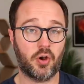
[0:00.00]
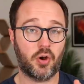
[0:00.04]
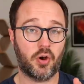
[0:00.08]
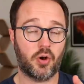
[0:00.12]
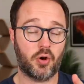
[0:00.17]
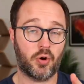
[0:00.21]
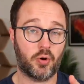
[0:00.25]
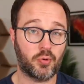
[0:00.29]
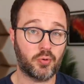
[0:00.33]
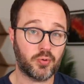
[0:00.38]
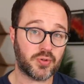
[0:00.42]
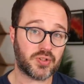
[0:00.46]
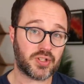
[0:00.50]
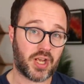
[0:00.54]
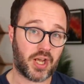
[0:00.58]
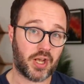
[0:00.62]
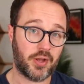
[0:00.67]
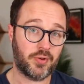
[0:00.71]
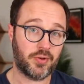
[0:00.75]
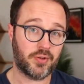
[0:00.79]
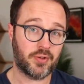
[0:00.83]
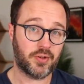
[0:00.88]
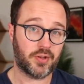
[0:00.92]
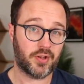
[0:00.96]

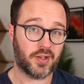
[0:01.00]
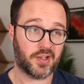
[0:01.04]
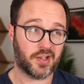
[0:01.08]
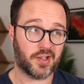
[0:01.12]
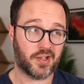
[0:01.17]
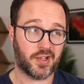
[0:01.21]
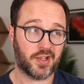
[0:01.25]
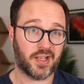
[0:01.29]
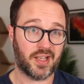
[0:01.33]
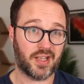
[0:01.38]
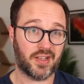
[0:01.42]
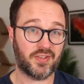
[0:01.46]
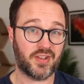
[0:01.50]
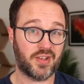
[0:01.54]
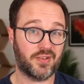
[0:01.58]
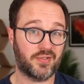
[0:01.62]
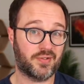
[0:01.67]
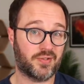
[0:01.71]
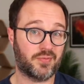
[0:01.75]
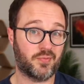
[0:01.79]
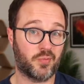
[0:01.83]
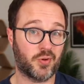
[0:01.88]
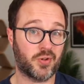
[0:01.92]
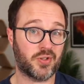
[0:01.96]
Also, if you
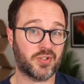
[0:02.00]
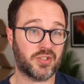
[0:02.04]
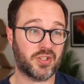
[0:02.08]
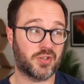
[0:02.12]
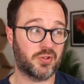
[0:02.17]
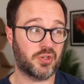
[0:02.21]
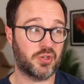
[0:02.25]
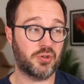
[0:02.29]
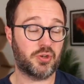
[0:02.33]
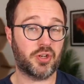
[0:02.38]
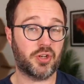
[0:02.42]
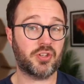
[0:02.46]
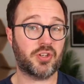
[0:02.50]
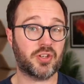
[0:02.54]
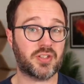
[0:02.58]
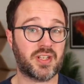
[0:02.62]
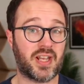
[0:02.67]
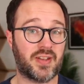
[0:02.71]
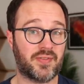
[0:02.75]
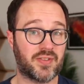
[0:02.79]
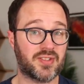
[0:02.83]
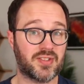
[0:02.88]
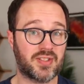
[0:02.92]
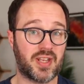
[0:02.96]
want to, you could just
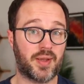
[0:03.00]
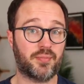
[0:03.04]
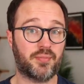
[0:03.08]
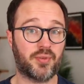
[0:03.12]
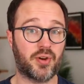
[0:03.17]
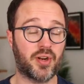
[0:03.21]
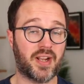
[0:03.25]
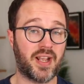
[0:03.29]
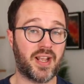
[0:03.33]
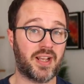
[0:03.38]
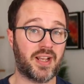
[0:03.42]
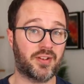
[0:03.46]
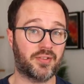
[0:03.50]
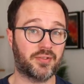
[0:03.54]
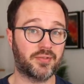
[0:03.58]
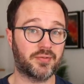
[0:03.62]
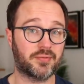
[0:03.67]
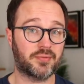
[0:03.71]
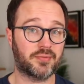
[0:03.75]
have a separate account.